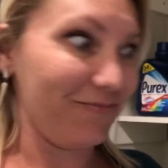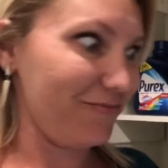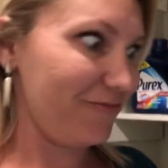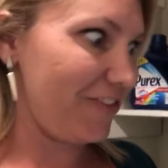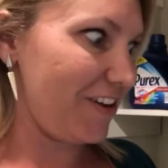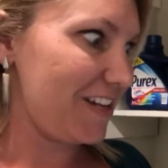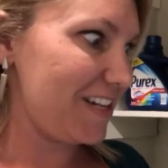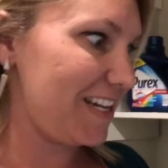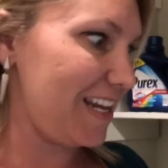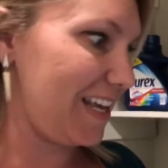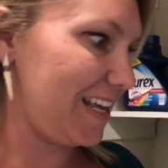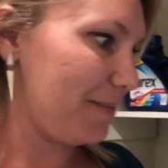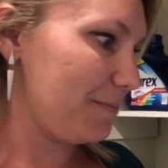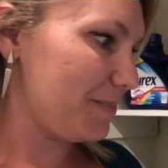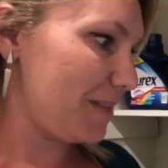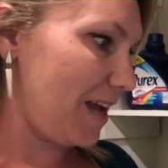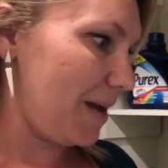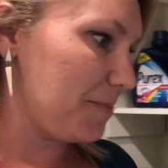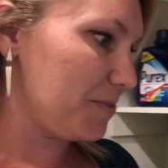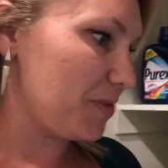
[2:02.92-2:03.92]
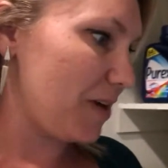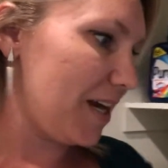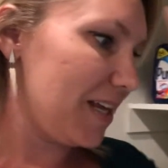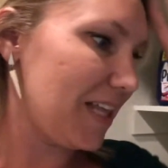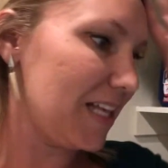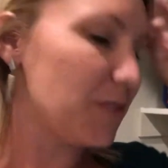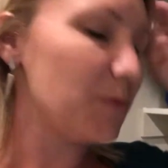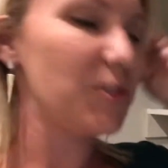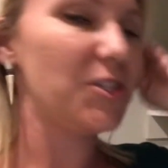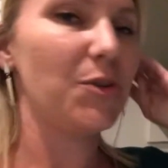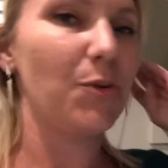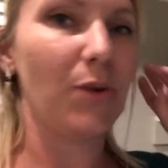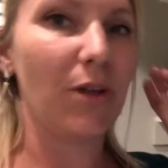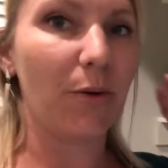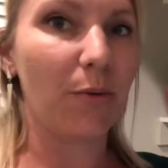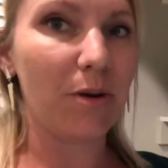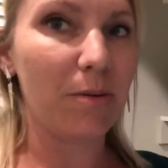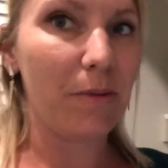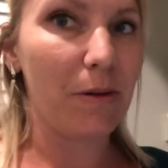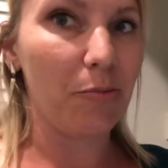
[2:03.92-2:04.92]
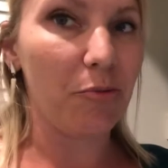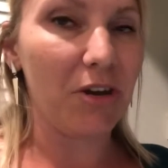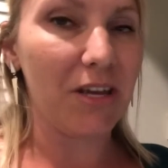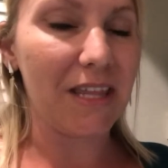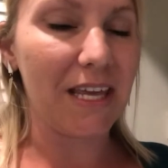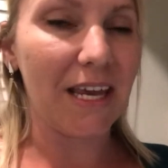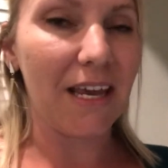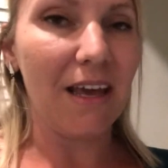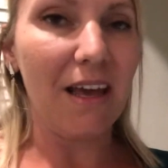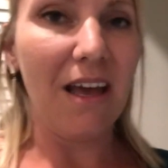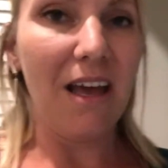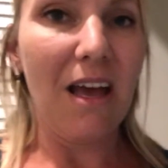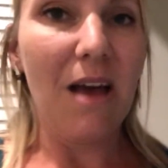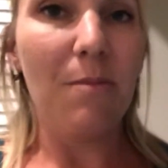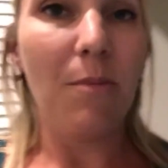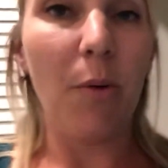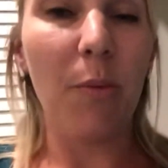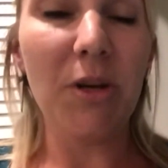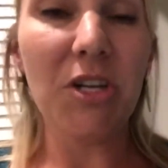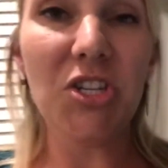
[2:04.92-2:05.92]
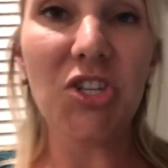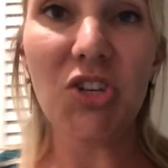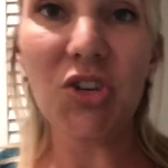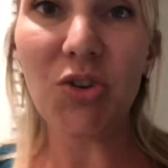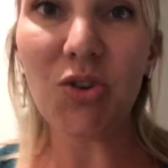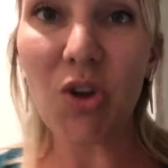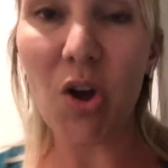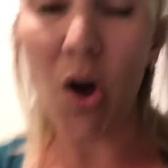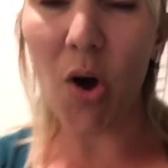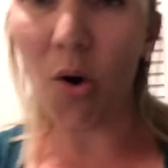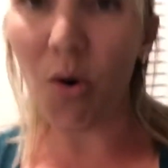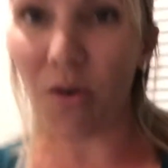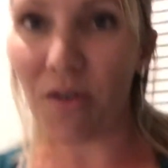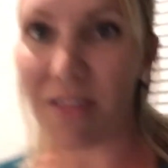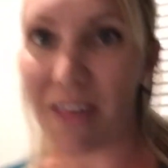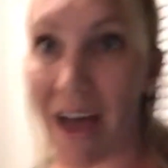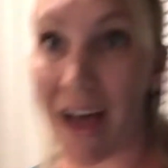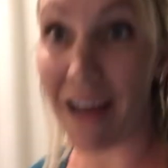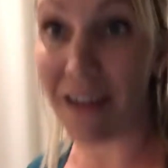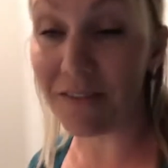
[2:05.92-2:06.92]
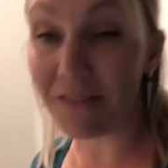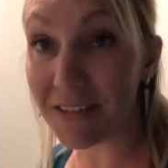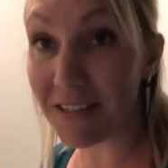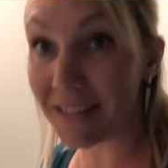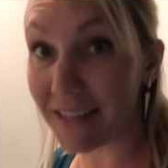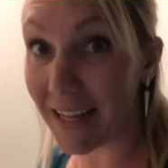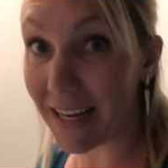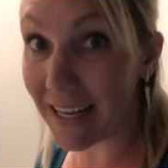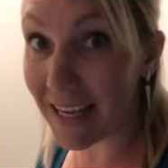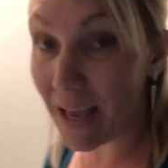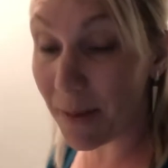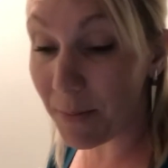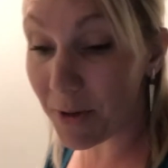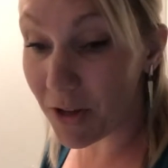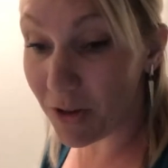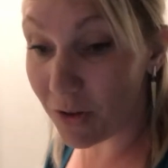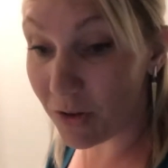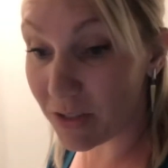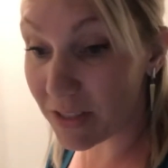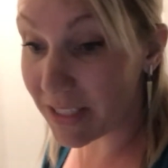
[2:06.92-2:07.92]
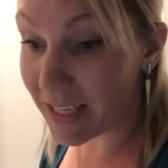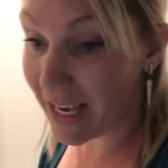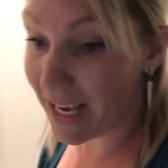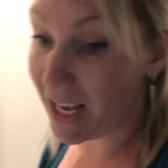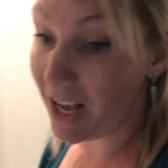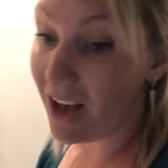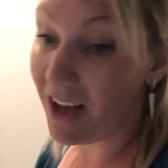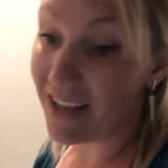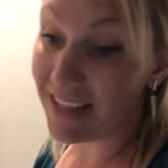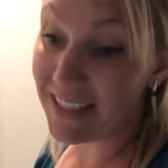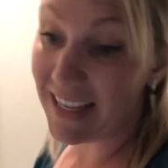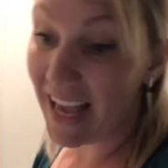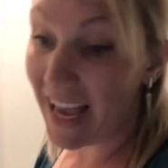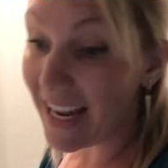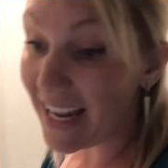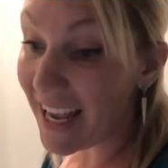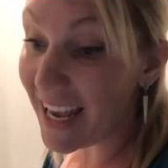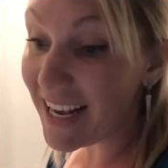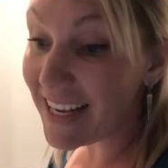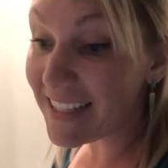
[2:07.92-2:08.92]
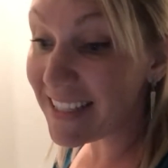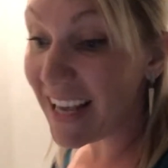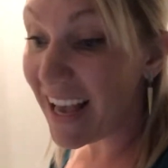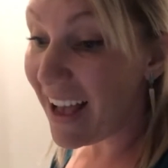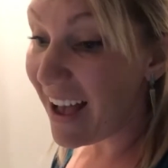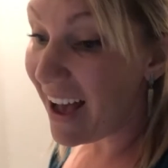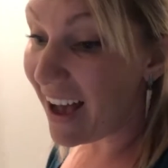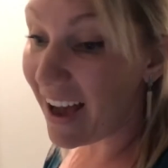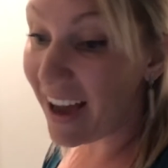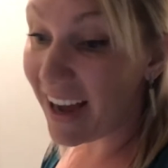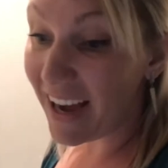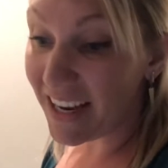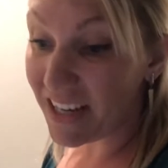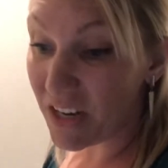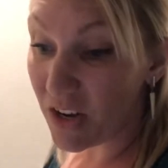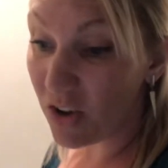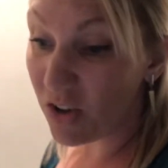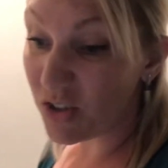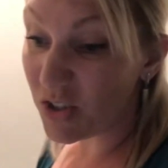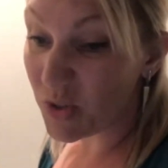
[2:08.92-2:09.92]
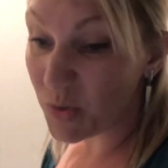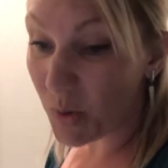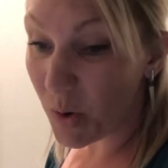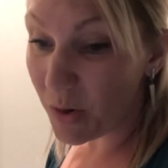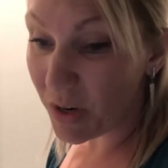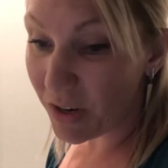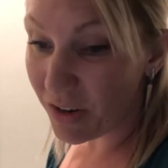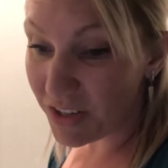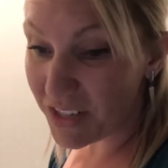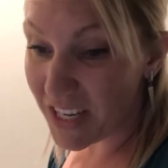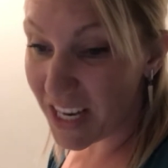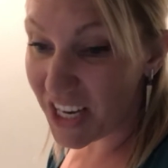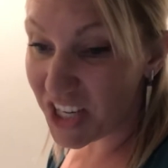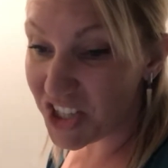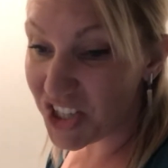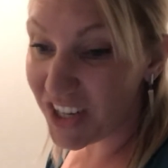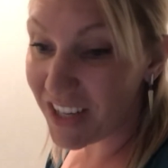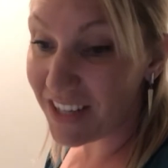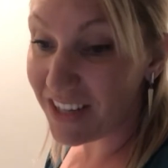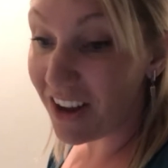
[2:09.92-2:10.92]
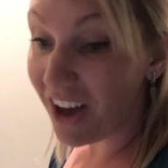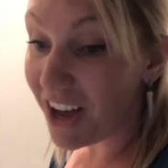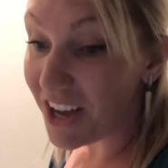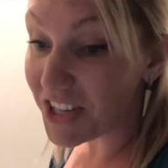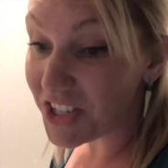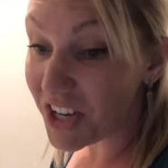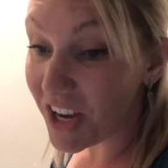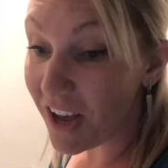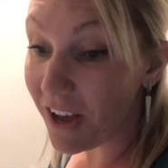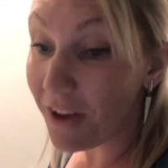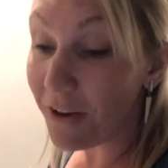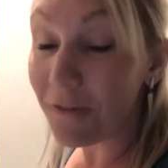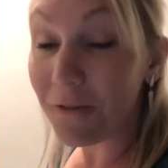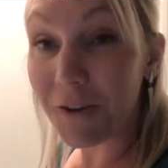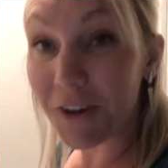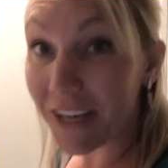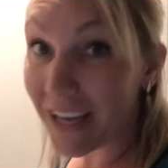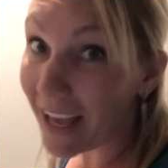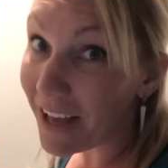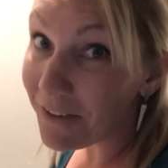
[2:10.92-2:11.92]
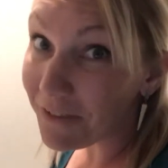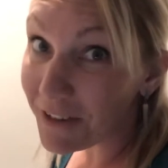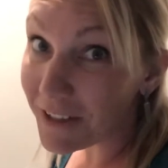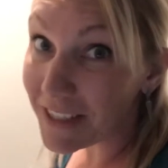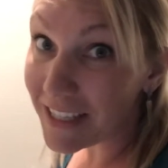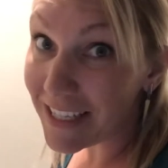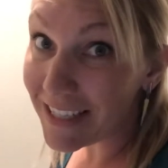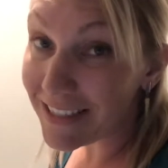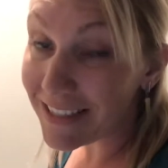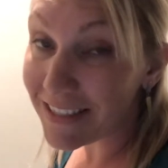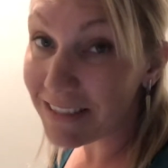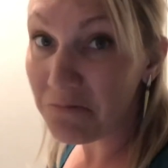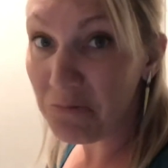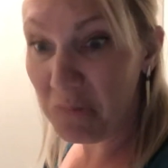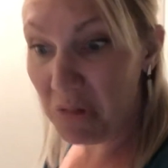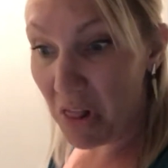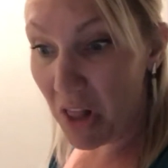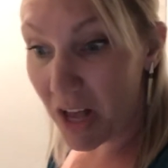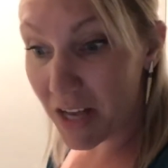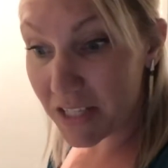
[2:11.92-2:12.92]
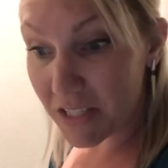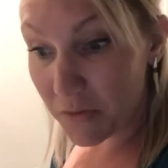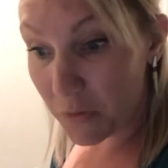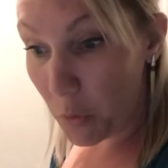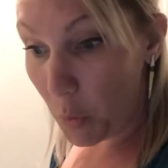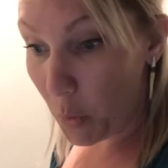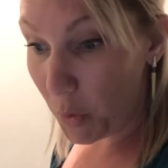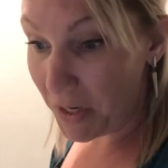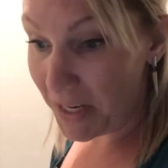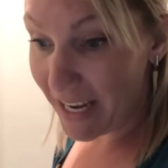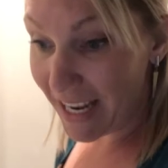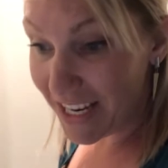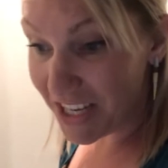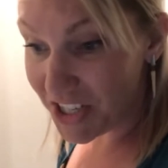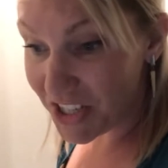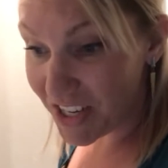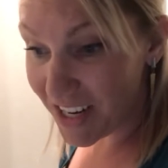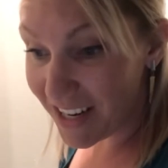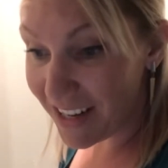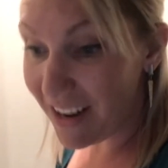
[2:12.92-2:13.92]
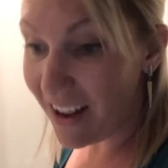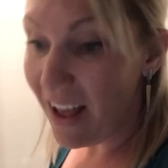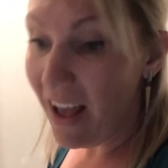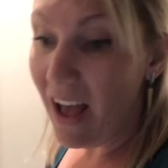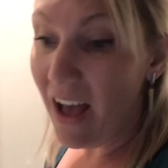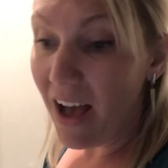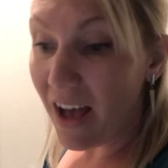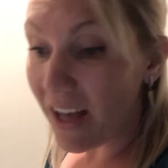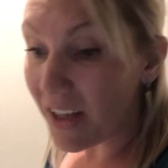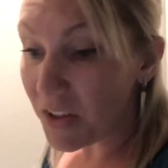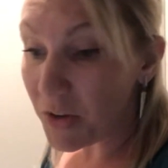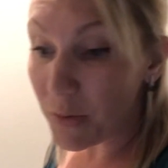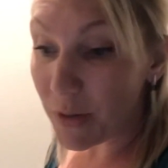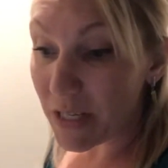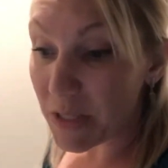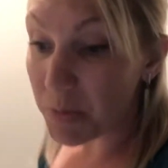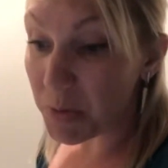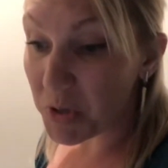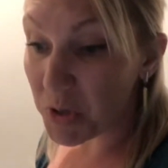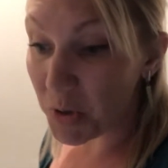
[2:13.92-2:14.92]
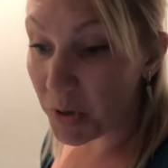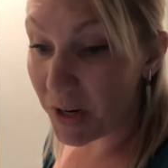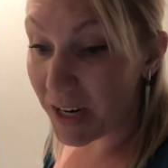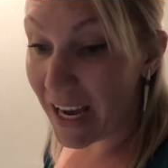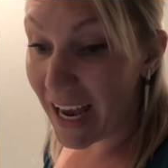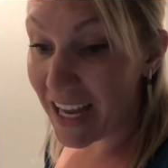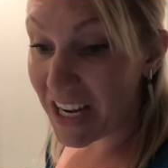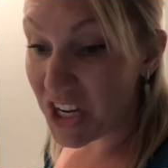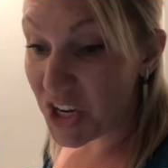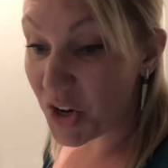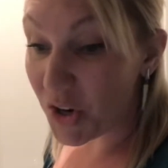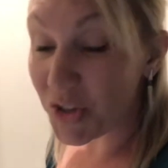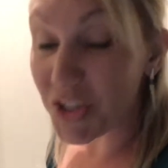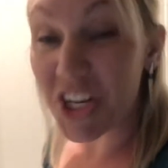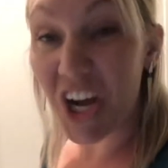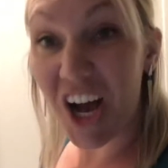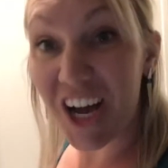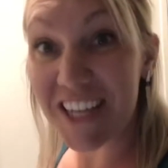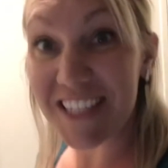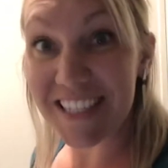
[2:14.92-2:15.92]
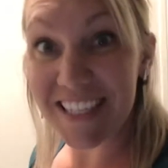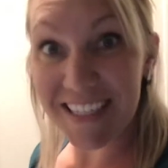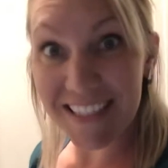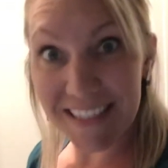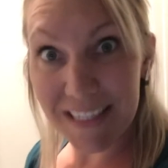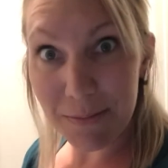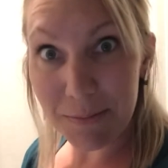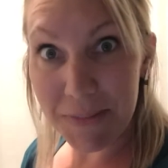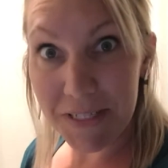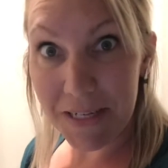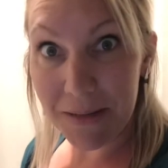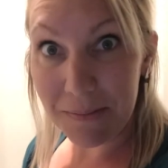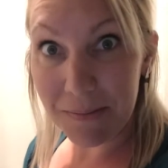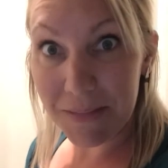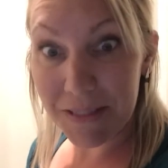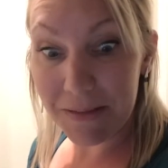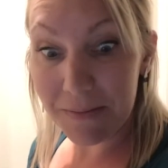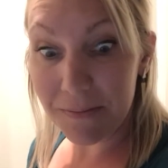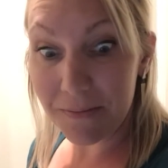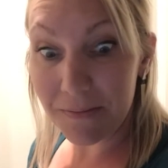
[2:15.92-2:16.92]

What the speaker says: Fun times, right? That's what you really want to be breathing. But we do know that synthetic chemicals can cause headaches, eye, nose, throat irritation, nausea, forgetfulness, loss of coordination, other respiratory and neurotoxic symptoms.